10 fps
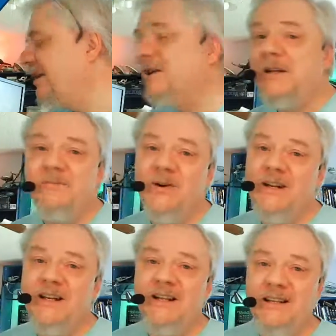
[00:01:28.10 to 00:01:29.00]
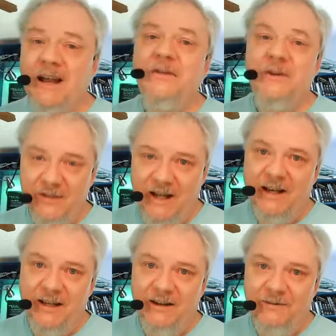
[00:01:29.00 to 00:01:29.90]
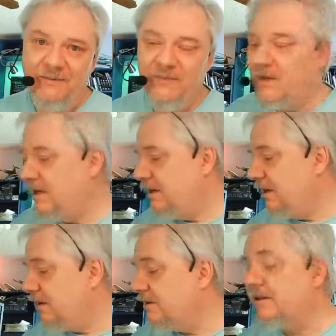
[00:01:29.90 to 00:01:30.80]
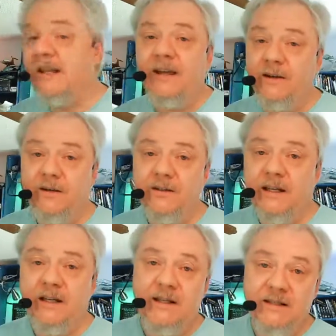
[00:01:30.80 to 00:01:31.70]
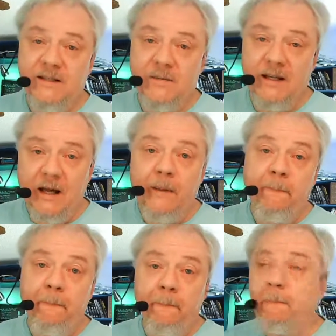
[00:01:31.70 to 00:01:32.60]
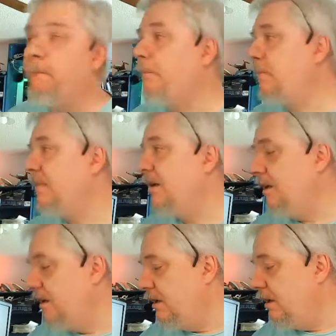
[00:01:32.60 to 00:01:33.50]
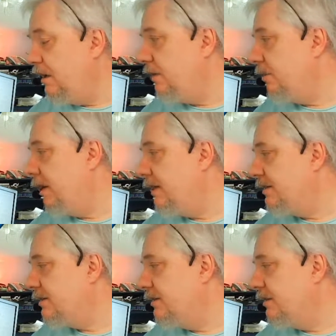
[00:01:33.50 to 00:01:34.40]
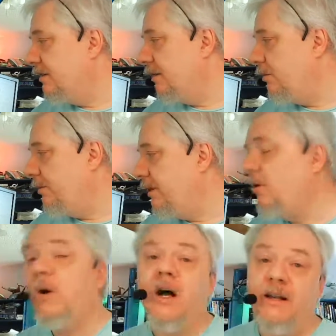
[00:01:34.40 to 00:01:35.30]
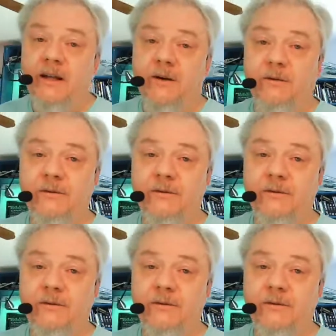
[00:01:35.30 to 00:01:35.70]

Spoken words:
Good morning. Now there's audio. The little slider, it needs to be up. Otherwise, there will be no audio.